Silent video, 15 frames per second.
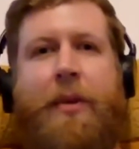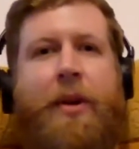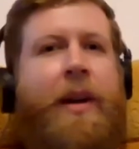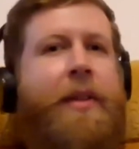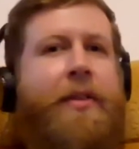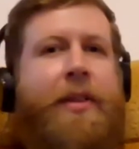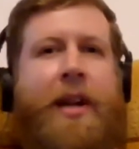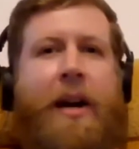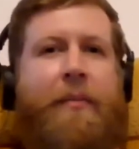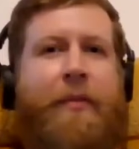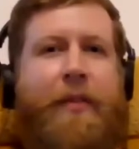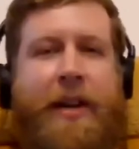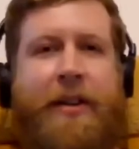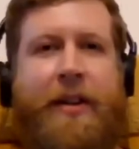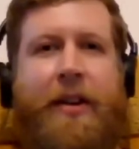well it's a
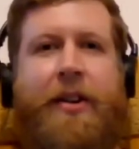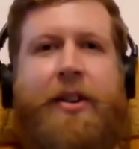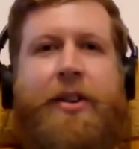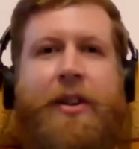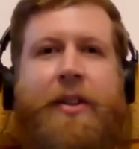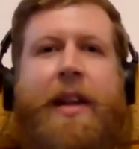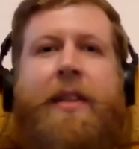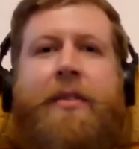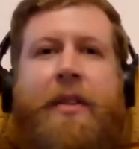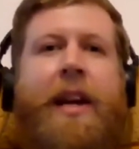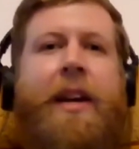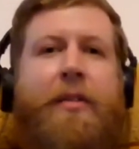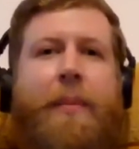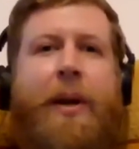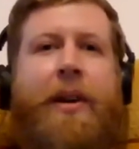comforting delusion these are
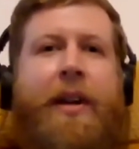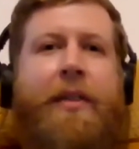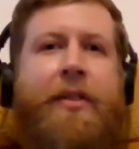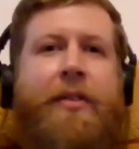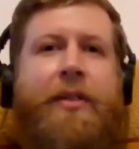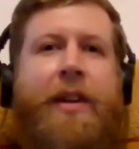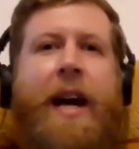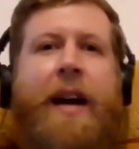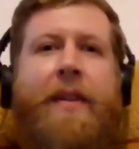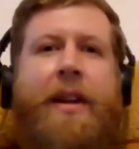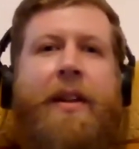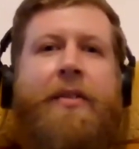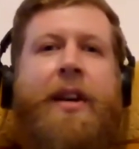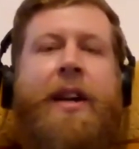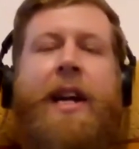experiences they're having
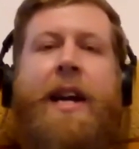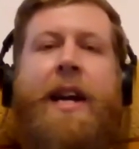this